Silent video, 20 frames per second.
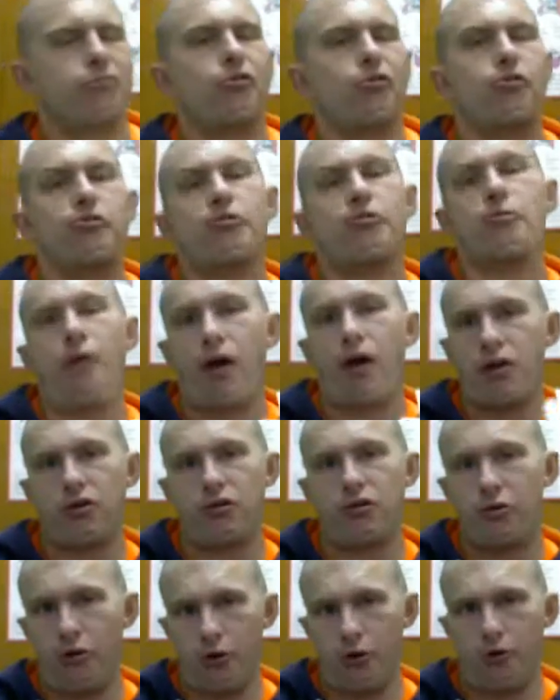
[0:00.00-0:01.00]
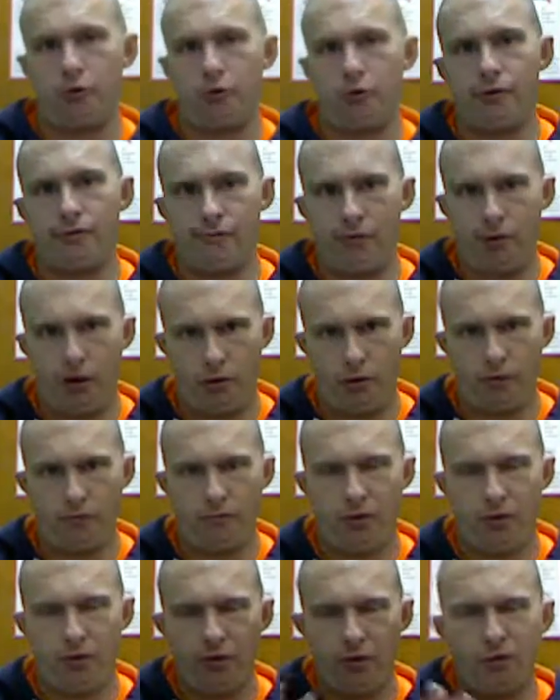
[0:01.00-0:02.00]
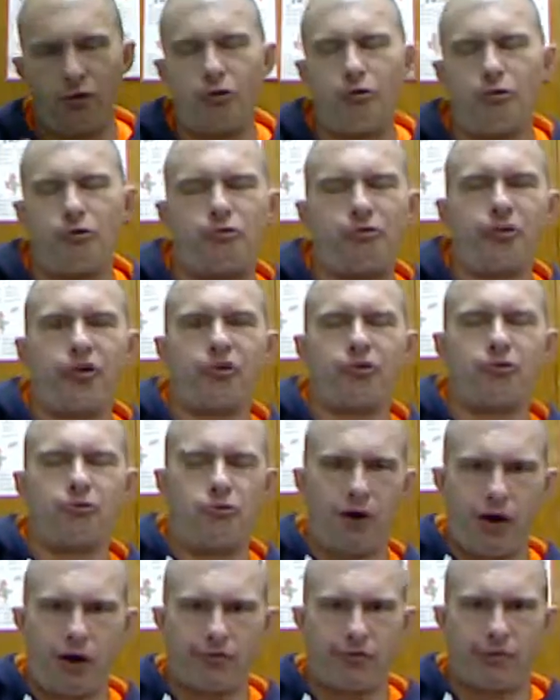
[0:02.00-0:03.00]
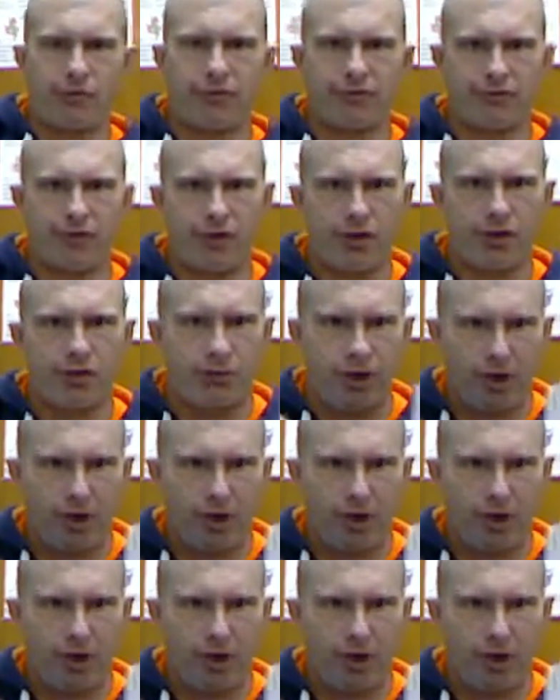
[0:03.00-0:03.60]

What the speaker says: you're writing your own poem using the rhyming scheme